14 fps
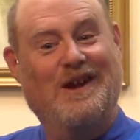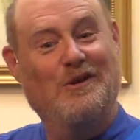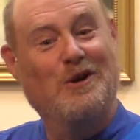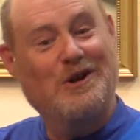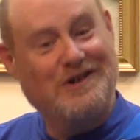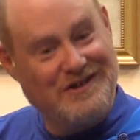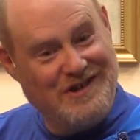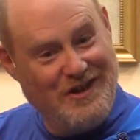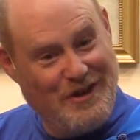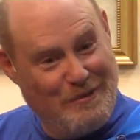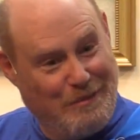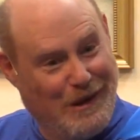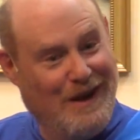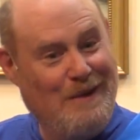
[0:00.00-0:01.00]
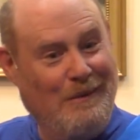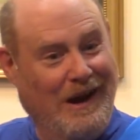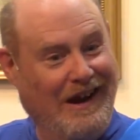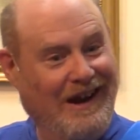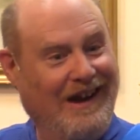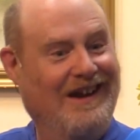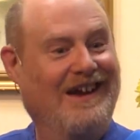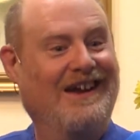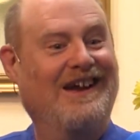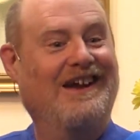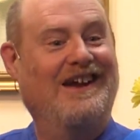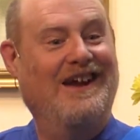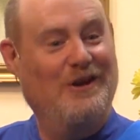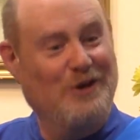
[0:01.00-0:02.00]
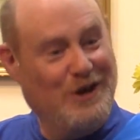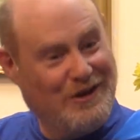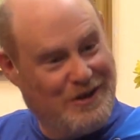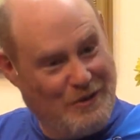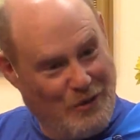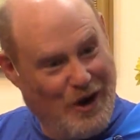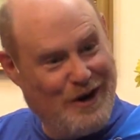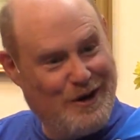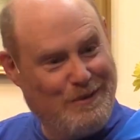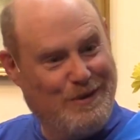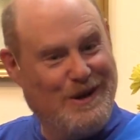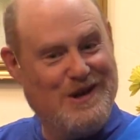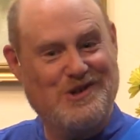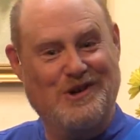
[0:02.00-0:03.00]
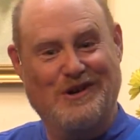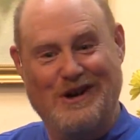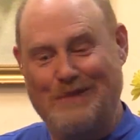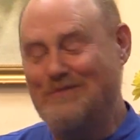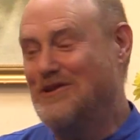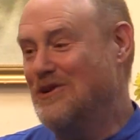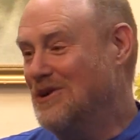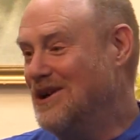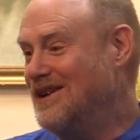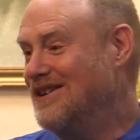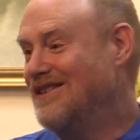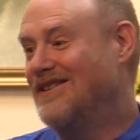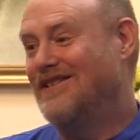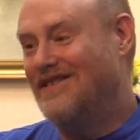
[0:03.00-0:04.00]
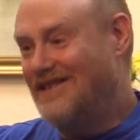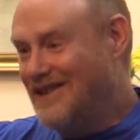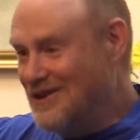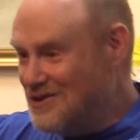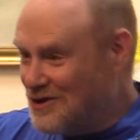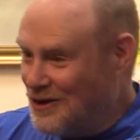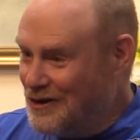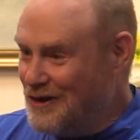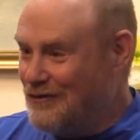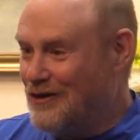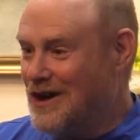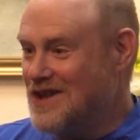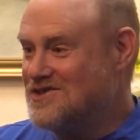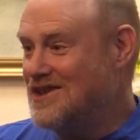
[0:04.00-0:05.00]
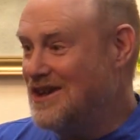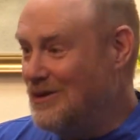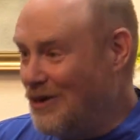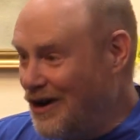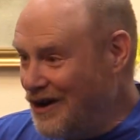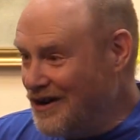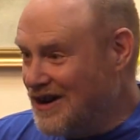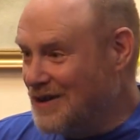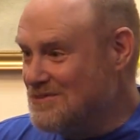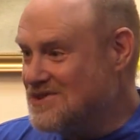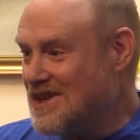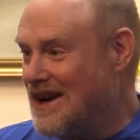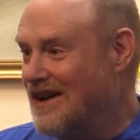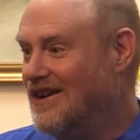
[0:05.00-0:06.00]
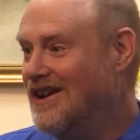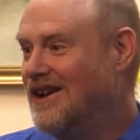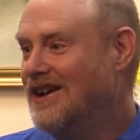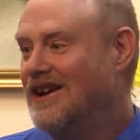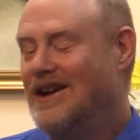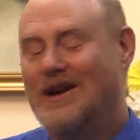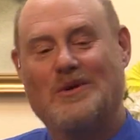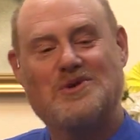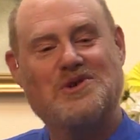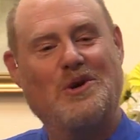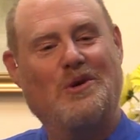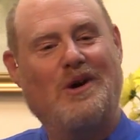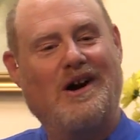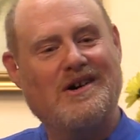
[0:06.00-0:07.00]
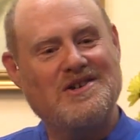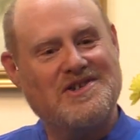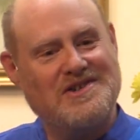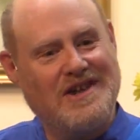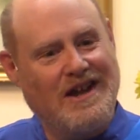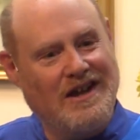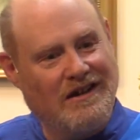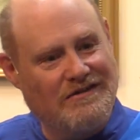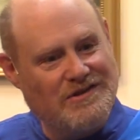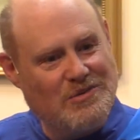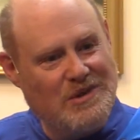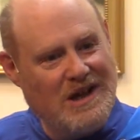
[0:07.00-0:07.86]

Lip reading: and hooked it to the plumbing and hooked the water pressure up to it, you turn the faucet and water comes out. So ourselves,